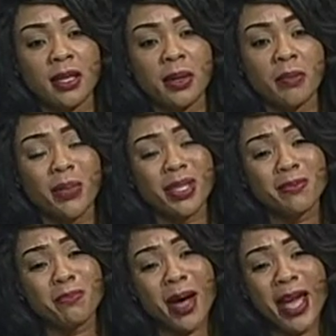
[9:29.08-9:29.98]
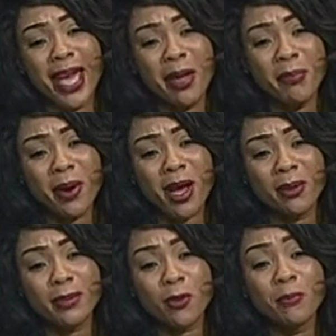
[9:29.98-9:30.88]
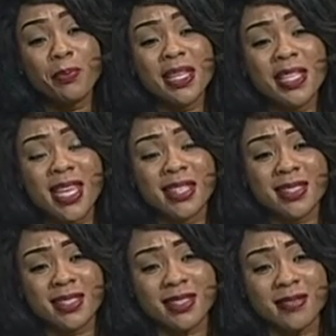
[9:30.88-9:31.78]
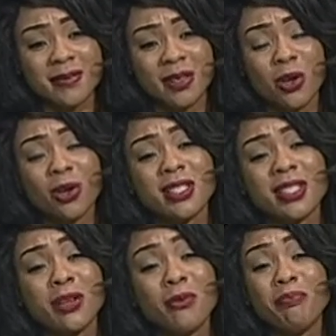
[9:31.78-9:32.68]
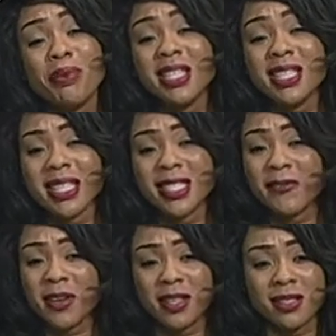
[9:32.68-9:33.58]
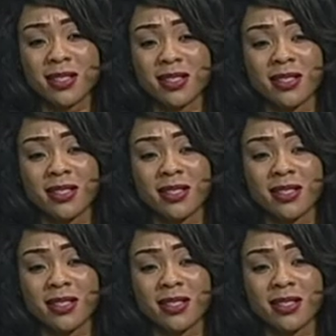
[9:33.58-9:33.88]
But by Abraham's obedience, God said obedience first.